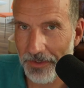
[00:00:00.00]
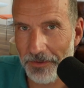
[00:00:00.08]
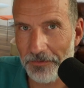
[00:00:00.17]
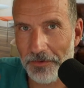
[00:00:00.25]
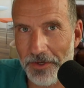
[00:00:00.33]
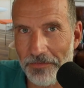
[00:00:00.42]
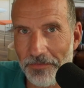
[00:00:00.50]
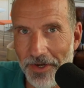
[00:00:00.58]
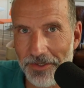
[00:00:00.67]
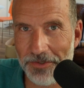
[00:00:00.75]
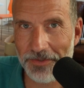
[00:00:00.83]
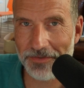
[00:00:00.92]

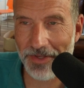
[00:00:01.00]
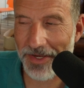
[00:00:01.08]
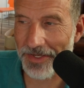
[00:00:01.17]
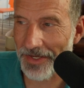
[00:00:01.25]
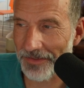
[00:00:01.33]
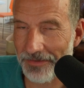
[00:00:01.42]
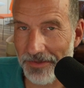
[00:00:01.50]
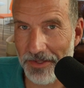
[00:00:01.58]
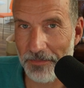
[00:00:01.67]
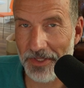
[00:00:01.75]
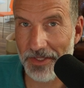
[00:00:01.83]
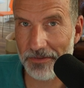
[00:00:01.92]
refresh sign next to
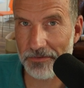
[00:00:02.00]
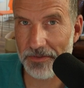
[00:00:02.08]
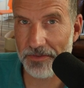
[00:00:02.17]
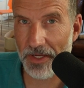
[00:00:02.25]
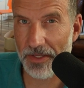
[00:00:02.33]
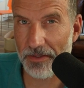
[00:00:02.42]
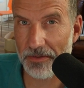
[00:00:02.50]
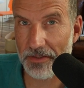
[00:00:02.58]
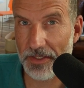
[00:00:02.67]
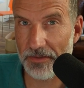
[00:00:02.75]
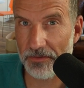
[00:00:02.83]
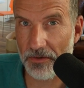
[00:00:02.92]
them, and that's just saying that
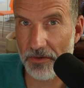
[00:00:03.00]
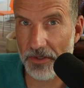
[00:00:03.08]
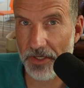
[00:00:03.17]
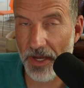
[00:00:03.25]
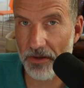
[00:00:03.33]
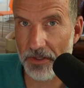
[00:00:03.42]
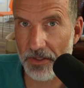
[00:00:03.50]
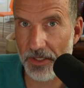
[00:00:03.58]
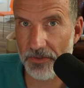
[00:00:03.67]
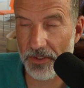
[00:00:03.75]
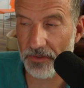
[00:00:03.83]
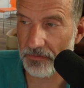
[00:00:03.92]
these are
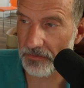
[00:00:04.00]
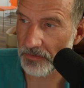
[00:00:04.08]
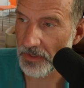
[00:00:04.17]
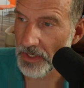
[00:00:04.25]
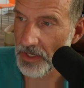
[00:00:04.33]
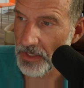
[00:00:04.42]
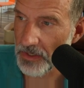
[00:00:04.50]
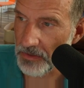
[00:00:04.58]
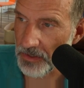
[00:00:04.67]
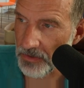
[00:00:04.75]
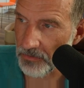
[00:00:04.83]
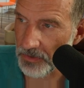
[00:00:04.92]
calculations.
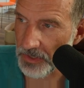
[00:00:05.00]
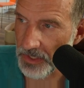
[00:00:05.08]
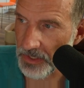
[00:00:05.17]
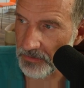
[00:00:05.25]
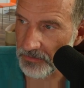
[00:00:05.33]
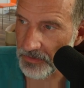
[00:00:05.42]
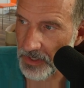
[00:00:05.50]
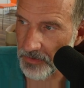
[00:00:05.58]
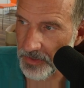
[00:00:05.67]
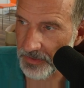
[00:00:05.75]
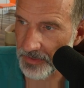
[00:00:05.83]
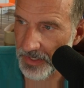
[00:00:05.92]
The only cell
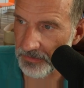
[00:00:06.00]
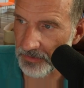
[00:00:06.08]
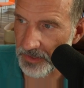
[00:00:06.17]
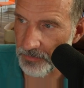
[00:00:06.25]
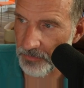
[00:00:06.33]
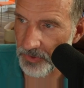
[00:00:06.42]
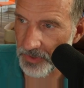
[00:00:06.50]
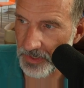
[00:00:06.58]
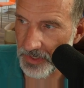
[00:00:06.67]
that takes an input